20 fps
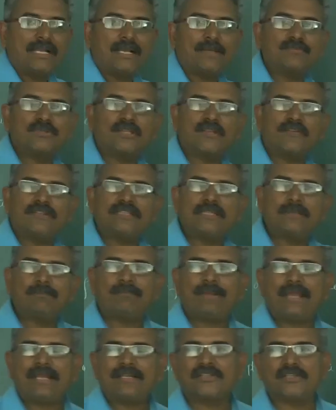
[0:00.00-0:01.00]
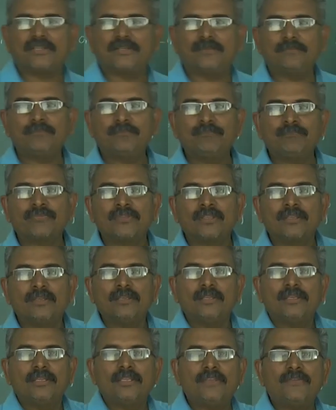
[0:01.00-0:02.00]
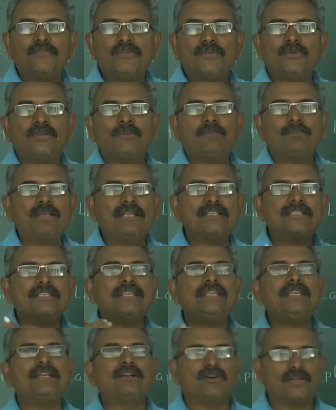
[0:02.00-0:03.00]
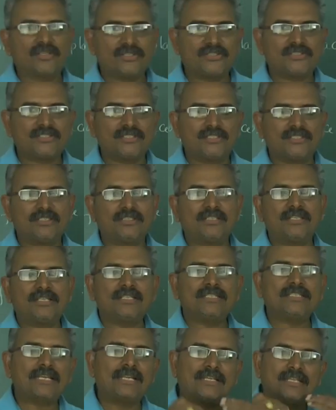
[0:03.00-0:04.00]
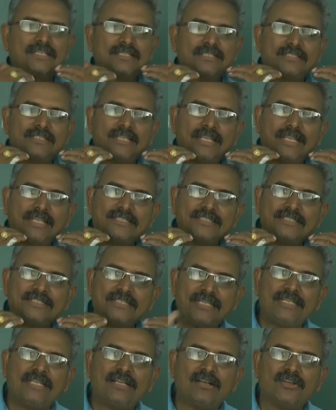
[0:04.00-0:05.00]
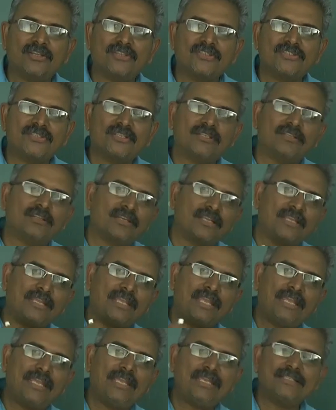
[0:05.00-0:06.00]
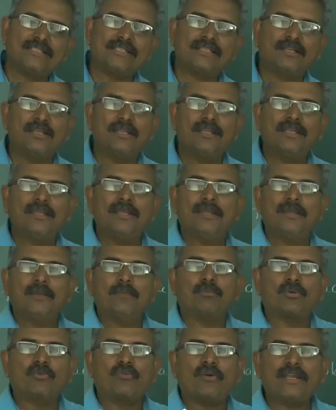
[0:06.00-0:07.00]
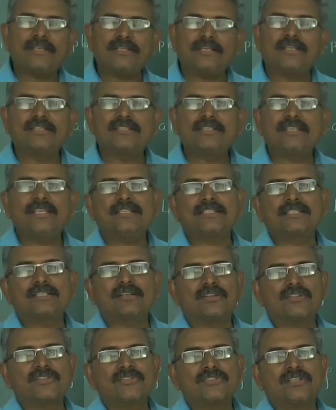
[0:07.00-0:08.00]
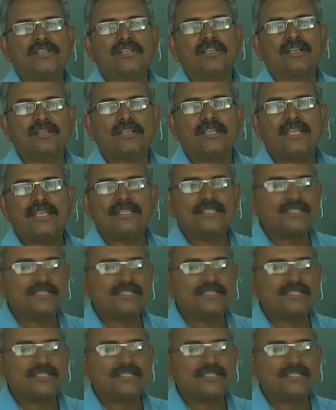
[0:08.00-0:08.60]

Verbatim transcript: observing the pattern, if you replace any constant, that is let us say c constant or k is provided c is constant or k is